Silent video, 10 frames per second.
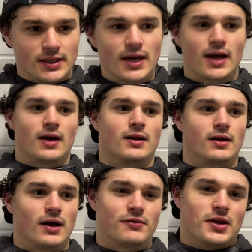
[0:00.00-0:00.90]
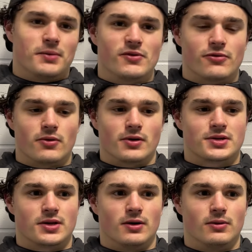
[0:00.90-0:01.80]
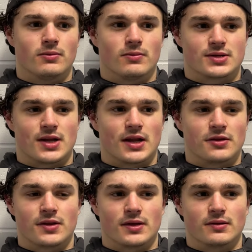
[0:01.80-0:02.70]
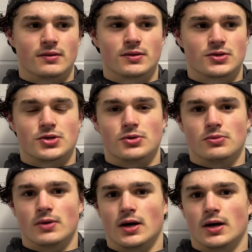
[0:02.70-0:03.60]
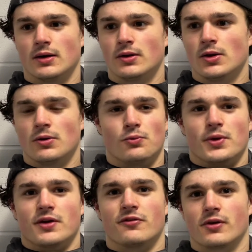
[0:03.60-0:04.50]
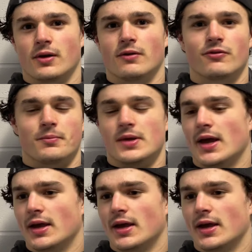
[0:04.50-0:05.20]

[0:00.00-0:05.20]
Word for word: Yeah, I've done it before, so wasn't anything too uh, weird for for me, I